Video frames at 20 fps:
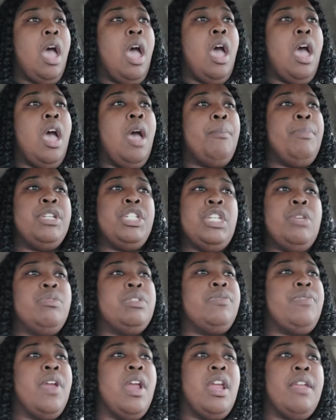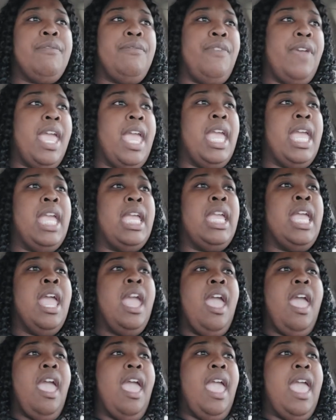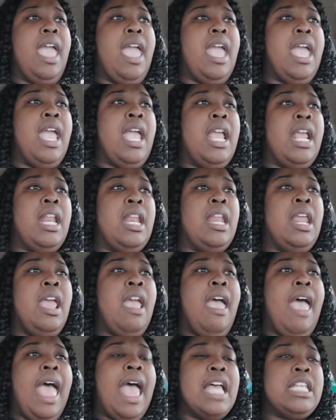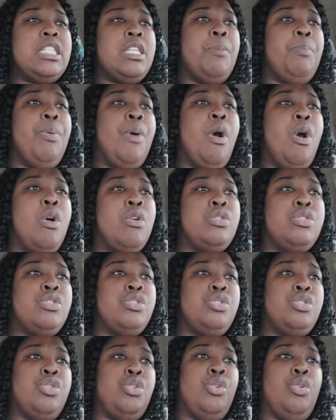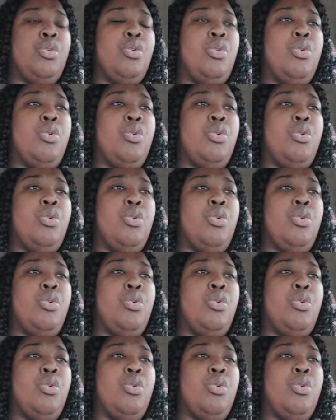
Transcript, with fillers: um, but she was very vague and as opposed to